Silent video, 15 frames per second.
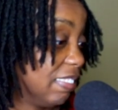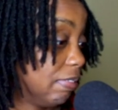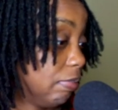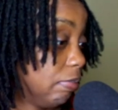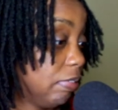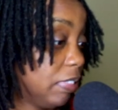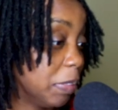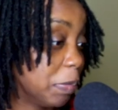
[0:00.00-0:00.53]

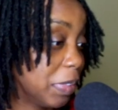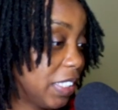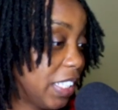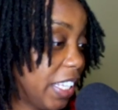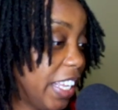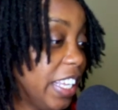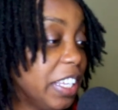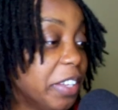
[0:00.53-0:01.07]
them
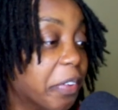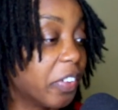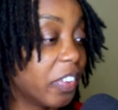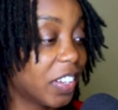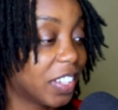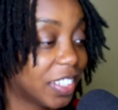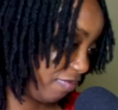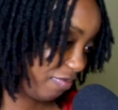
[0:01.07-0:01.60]
teeth
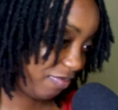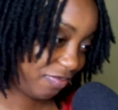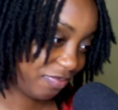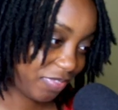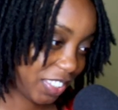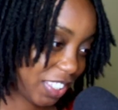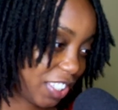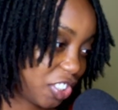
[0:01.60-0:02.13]

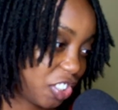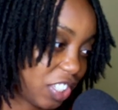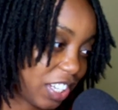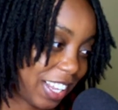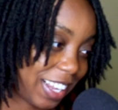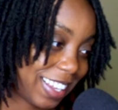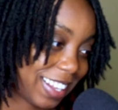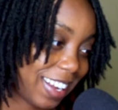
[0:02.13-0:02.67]
cut you
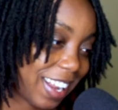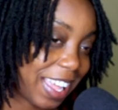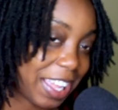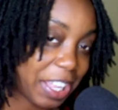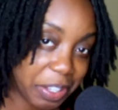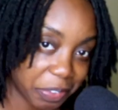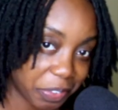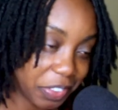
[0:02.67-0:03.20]
like a
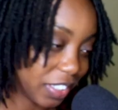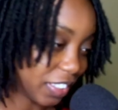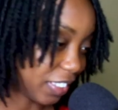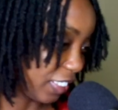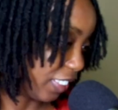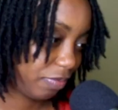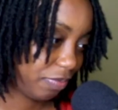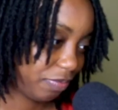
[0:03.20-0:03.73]
knife.
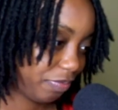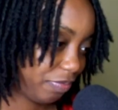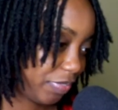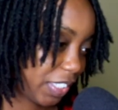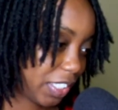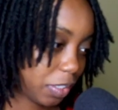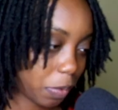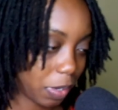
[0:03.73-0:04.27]

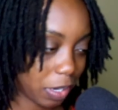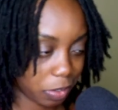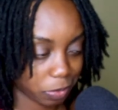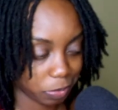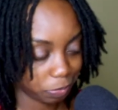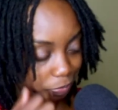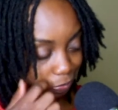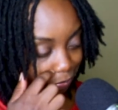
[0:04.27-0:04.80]
That's why I
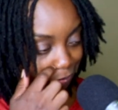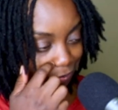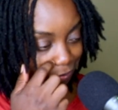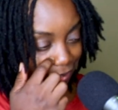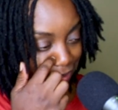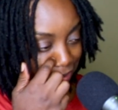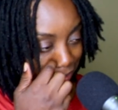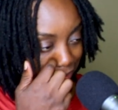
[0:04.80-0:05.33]
don't,
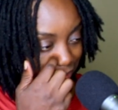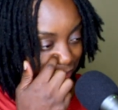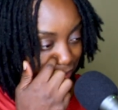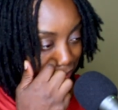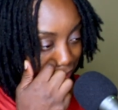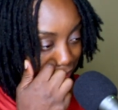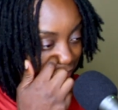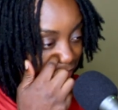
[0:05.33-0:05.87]
that's just
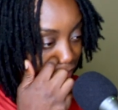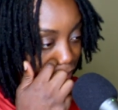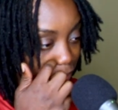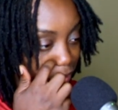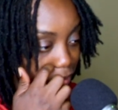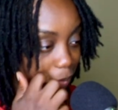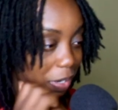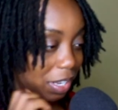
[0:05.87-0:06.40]
another
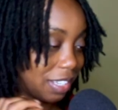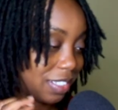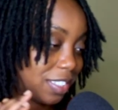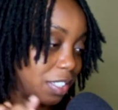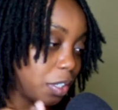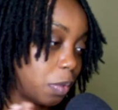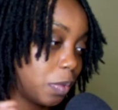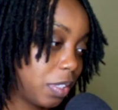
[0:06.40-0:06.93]
reason why I
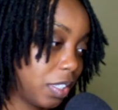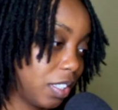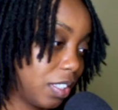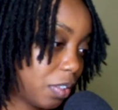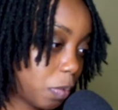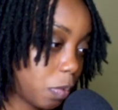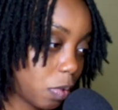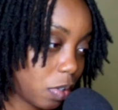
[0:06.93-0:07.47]
don't get in
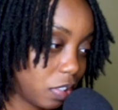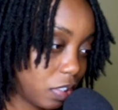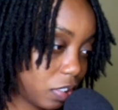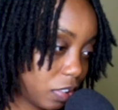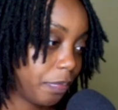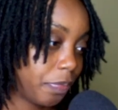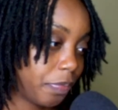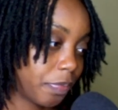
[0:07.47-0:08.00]
the water.
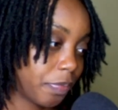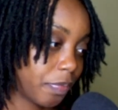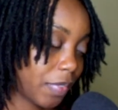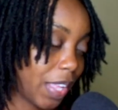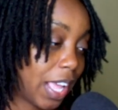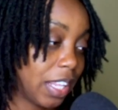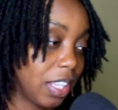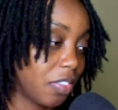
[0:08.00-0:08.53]

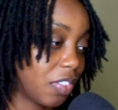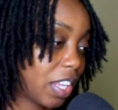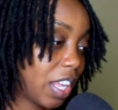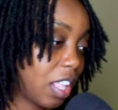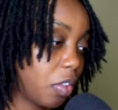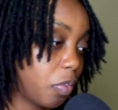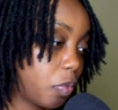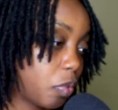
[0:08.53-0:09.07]
I live in
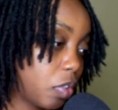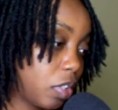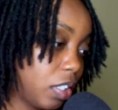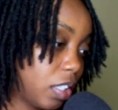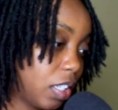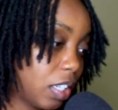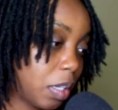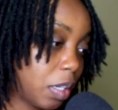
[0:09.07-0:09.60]
California,
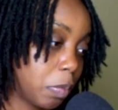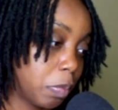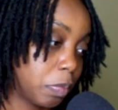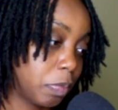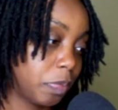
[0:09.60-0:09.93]
and I'm